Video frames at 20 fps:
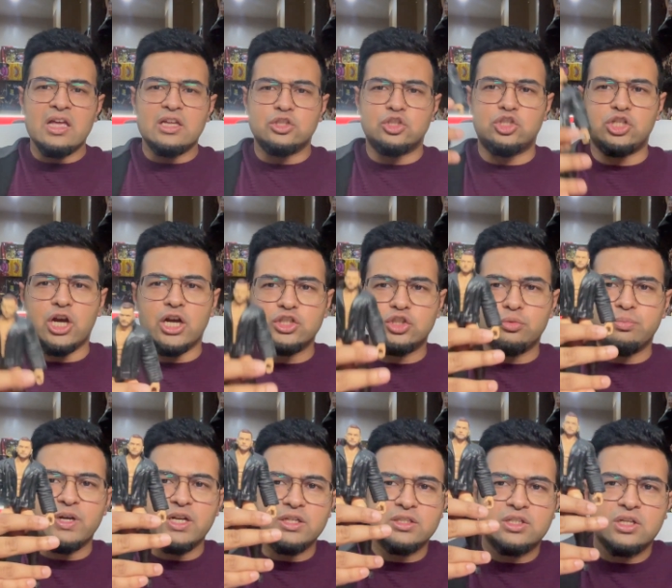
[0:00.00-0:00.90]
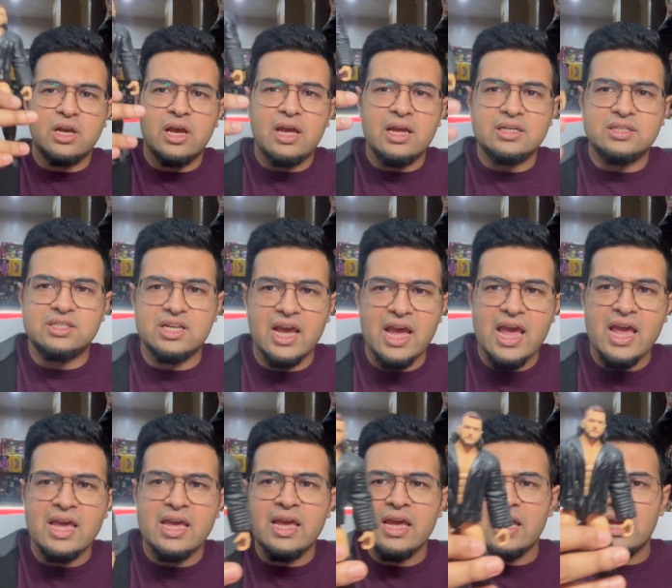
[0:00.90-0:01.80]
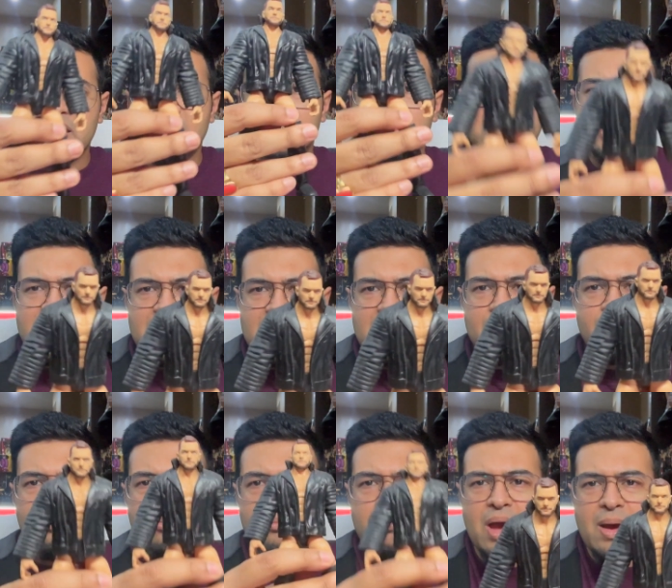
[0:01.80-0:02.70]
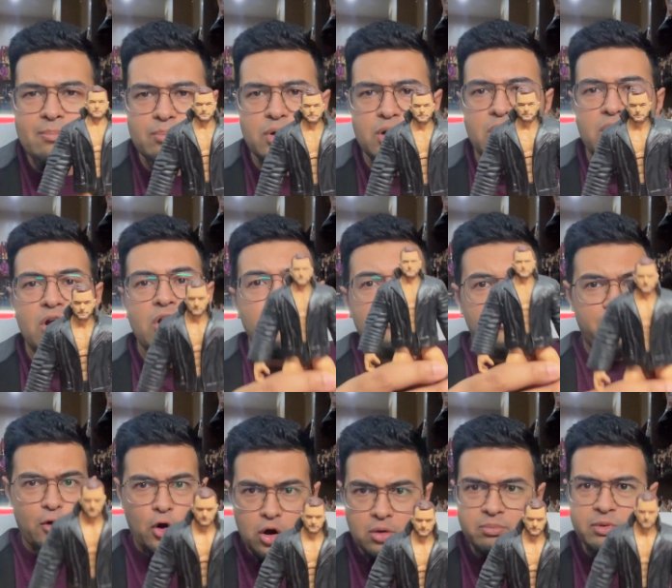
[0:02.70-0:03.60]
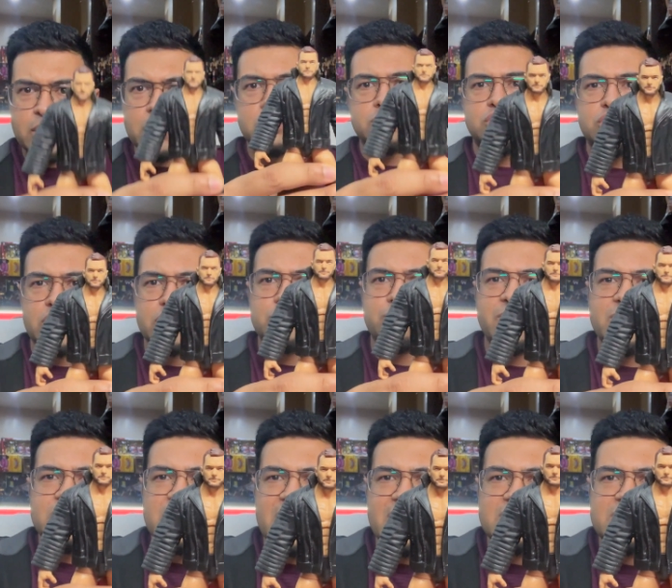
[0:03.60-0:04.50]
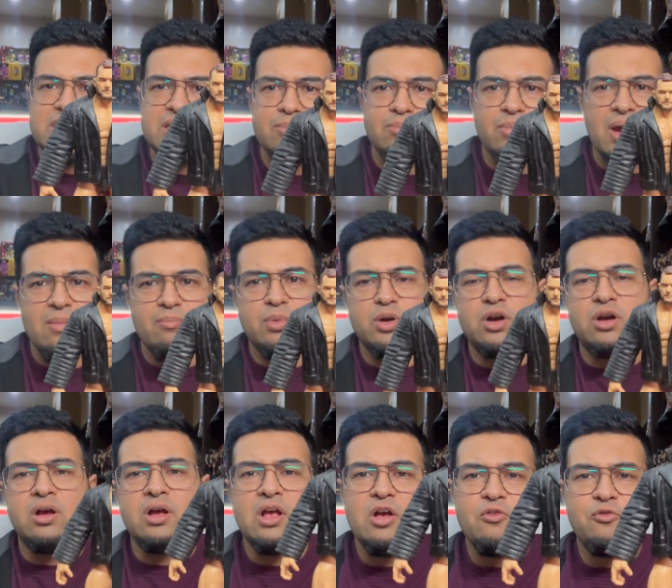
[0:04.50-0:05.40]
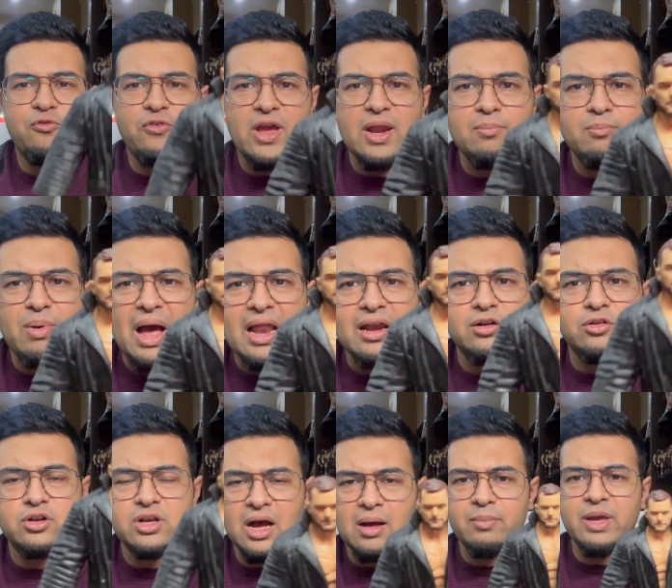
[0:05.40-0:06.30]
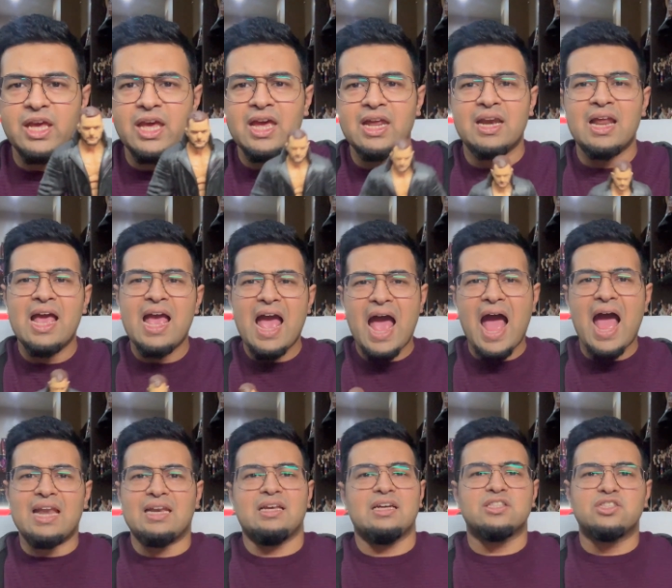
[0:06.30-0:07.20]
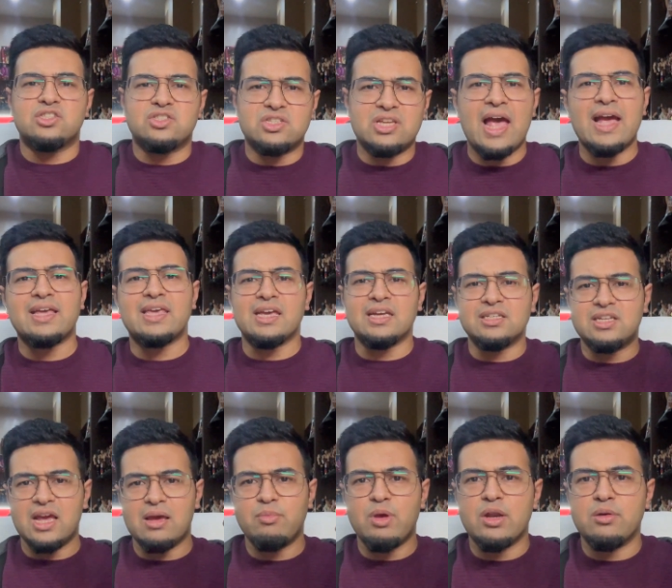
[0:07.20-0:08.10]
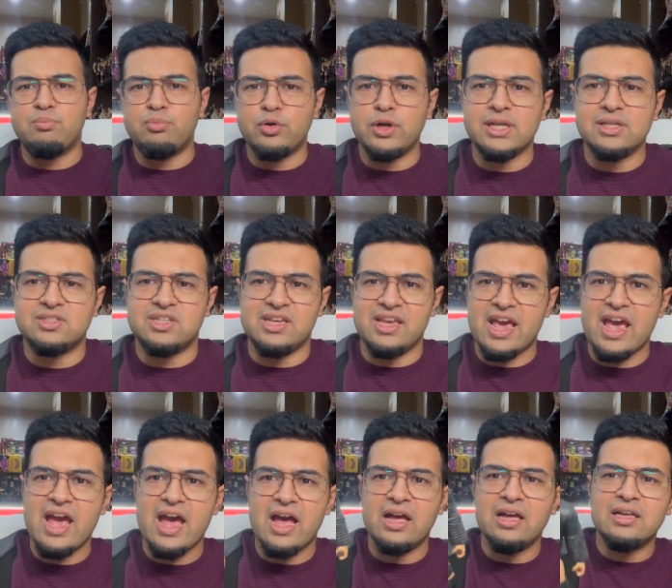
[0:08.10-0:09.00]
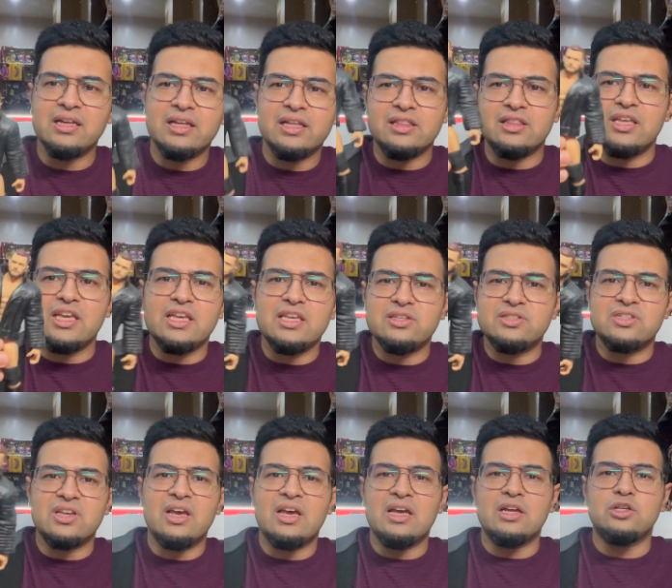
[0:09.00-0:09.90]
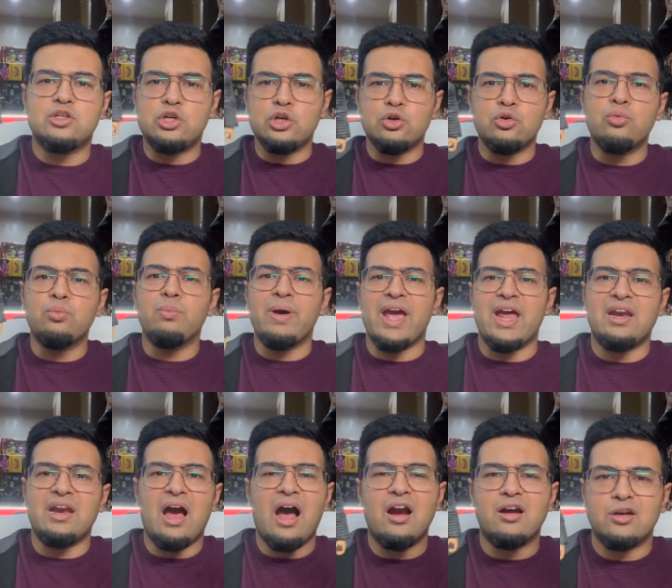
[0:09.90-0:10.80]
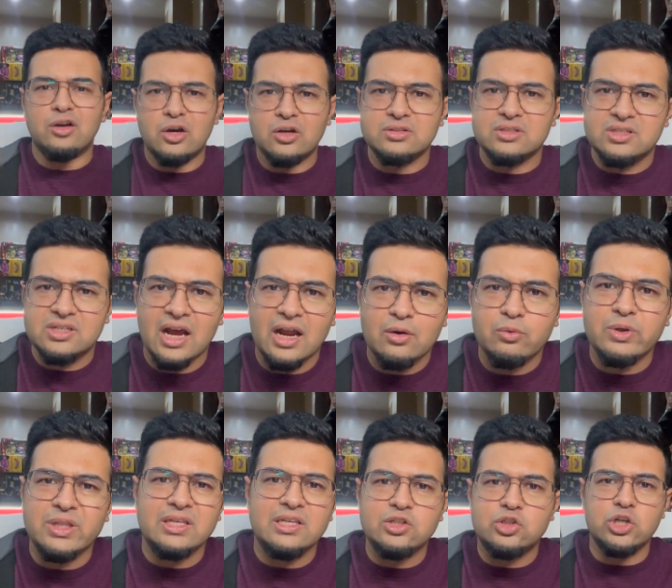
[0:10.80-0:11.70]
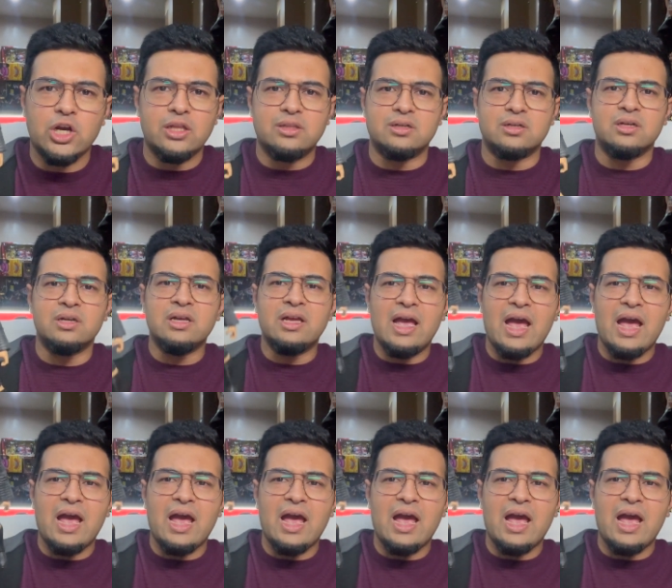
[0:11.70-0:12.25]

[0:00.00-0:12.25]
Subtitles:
Judgment Day team member, former Judgment Day team member, Finn Balor, coming in and attacking Damian Priest. Yeah, these two men are not done with each other.